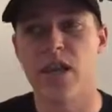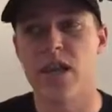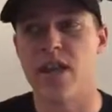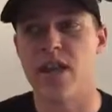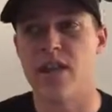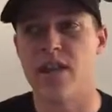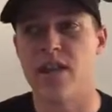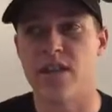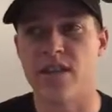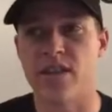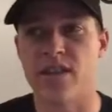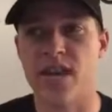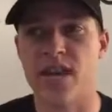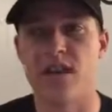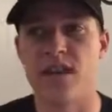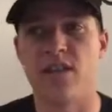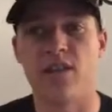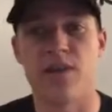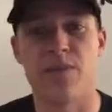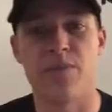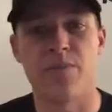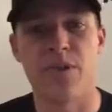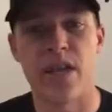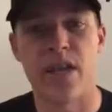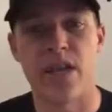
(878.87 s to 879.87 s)
and then that
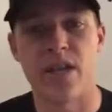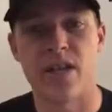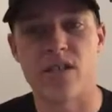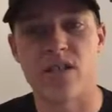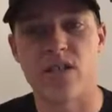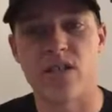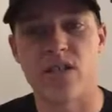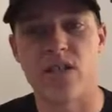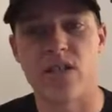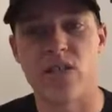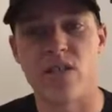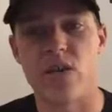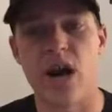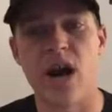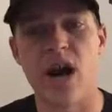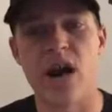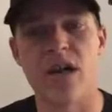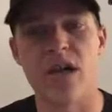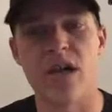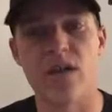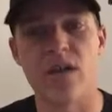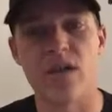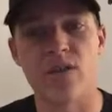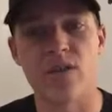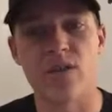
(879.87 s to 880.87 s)
eliminates, a
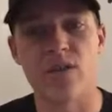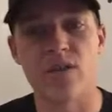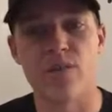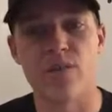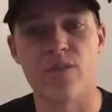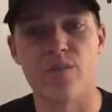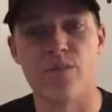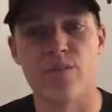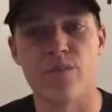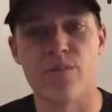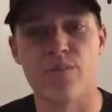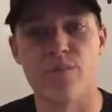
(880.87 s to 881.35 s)
high level of